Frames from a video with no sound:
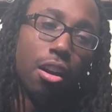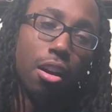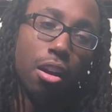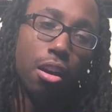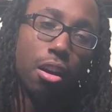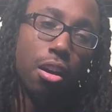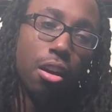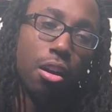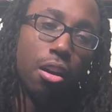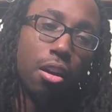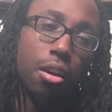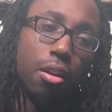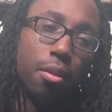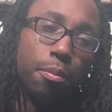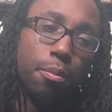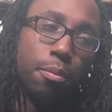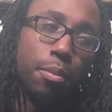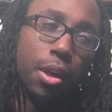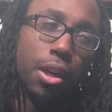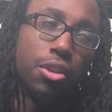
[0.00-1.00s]

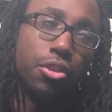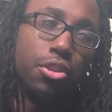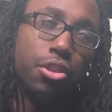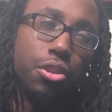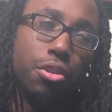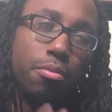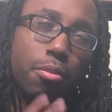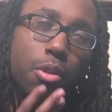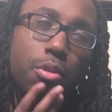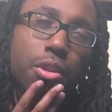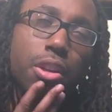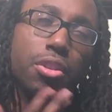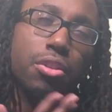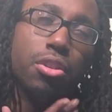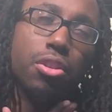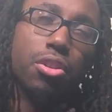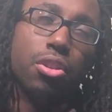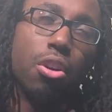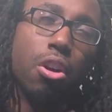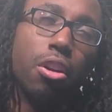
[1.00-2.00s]
As Moniece
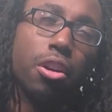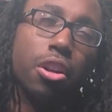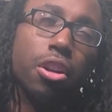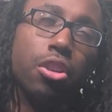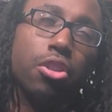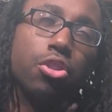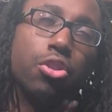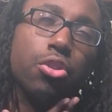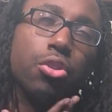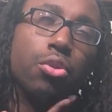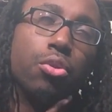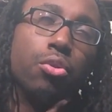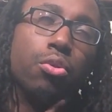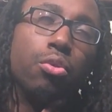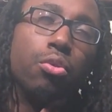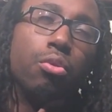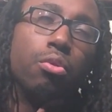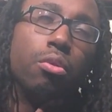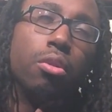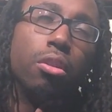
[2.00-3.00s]
is talking
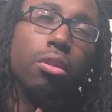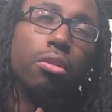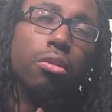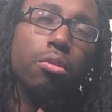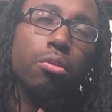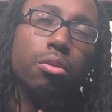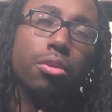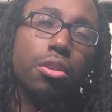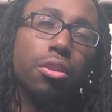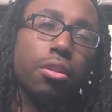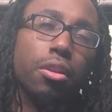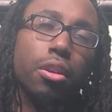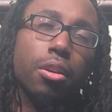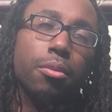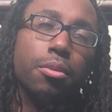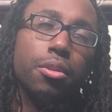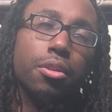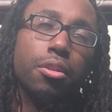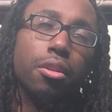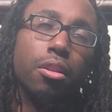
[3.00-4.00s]
to, who was she, the hell
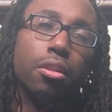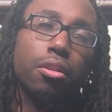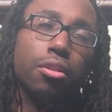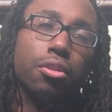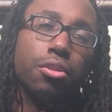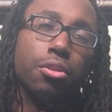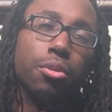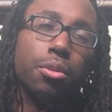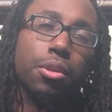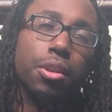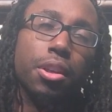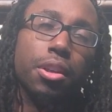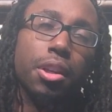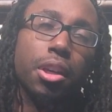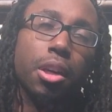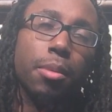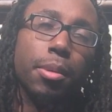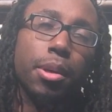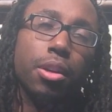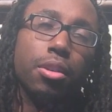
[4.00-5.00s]
was she talking to in that
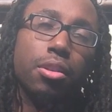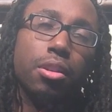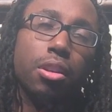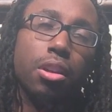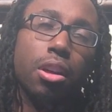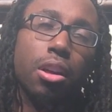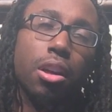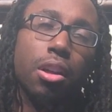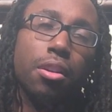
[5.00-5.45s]
damn hair salon?